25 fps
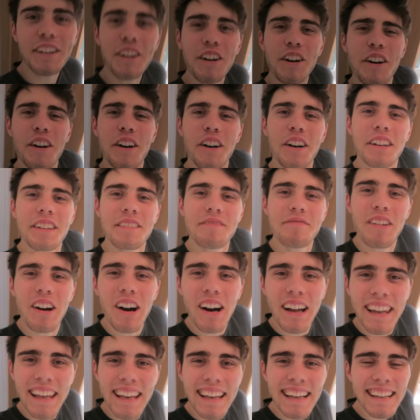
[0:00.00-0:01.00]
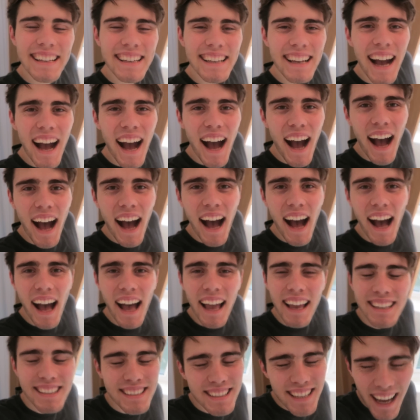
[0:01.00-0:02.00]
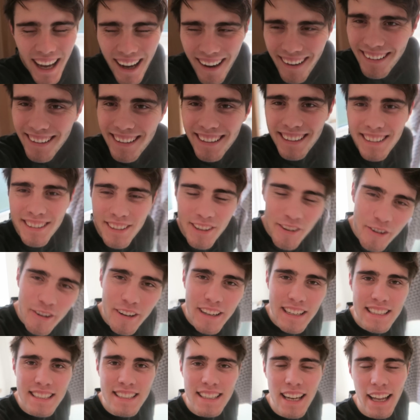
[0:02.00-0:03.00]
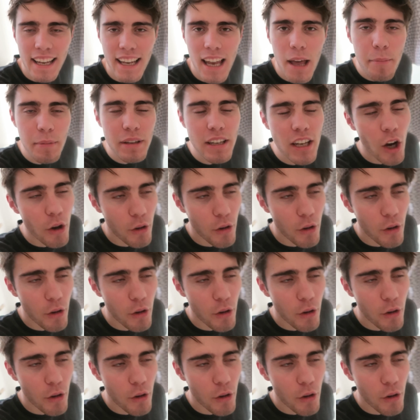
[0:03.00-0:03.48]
Good morning, guys! How are you doing today? Let me